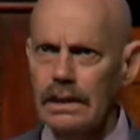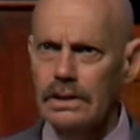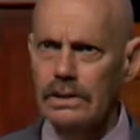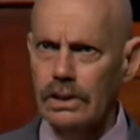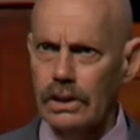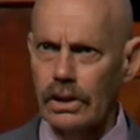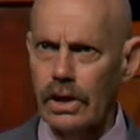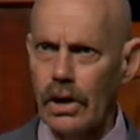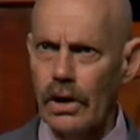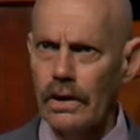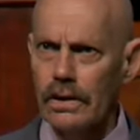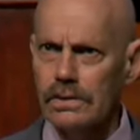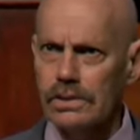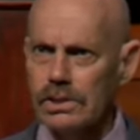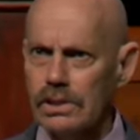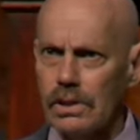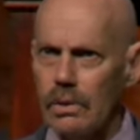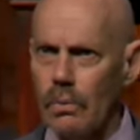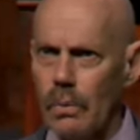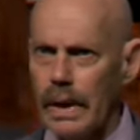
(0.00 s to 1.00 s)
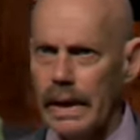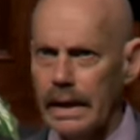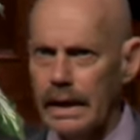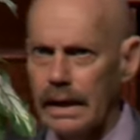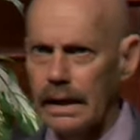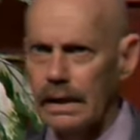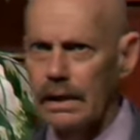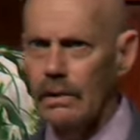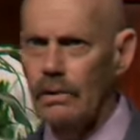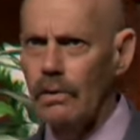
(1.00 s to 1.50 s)
to curse the
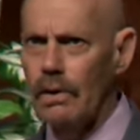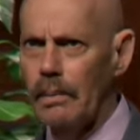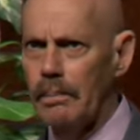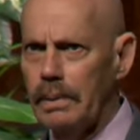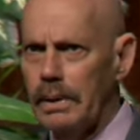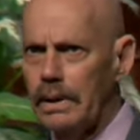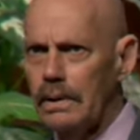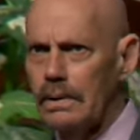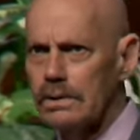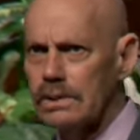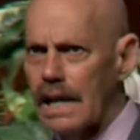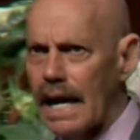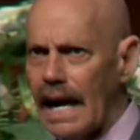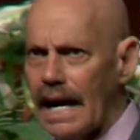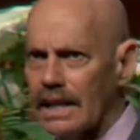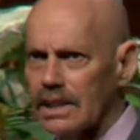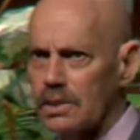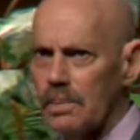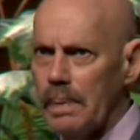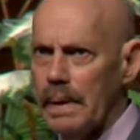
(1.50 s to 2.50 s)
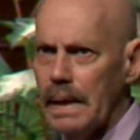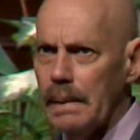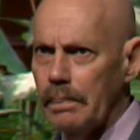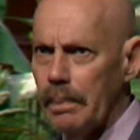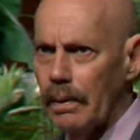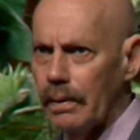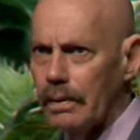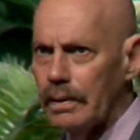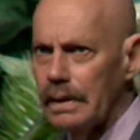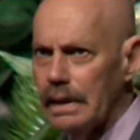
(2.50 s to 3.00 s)
wicked who abuse God's
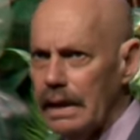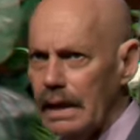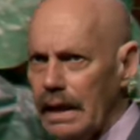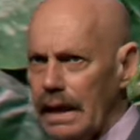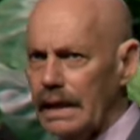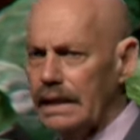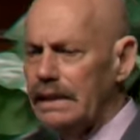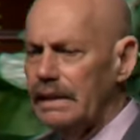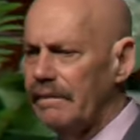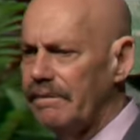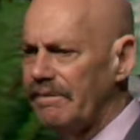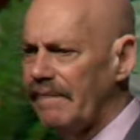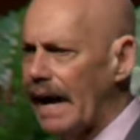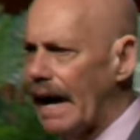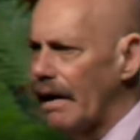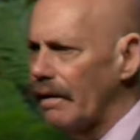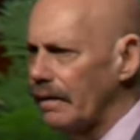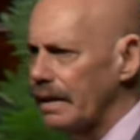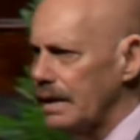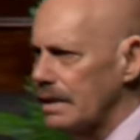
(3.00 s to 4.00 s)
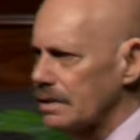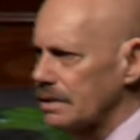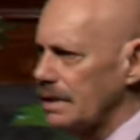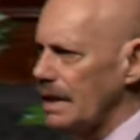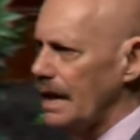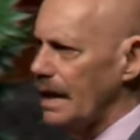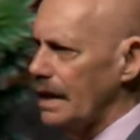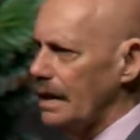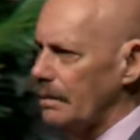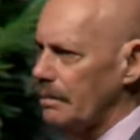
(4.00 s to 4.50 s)
people and defile his
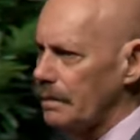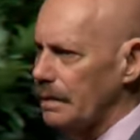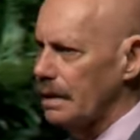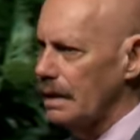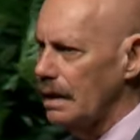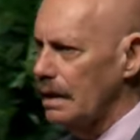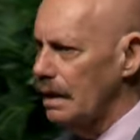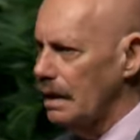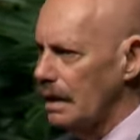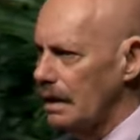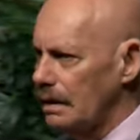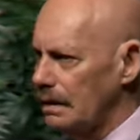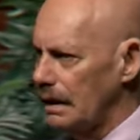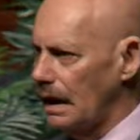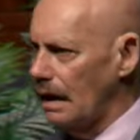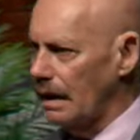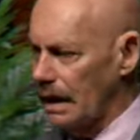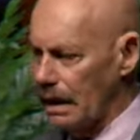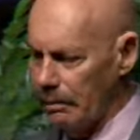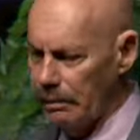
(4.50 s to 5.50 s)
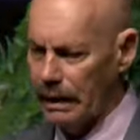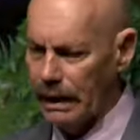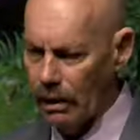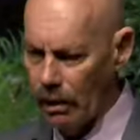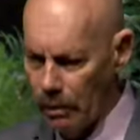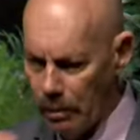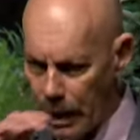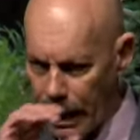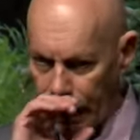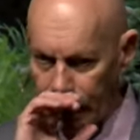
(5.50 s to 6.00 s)
name. Now, let me
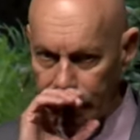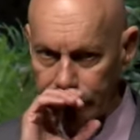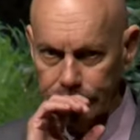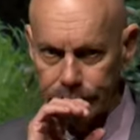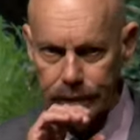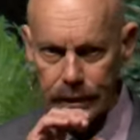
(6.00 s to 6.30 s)
go back.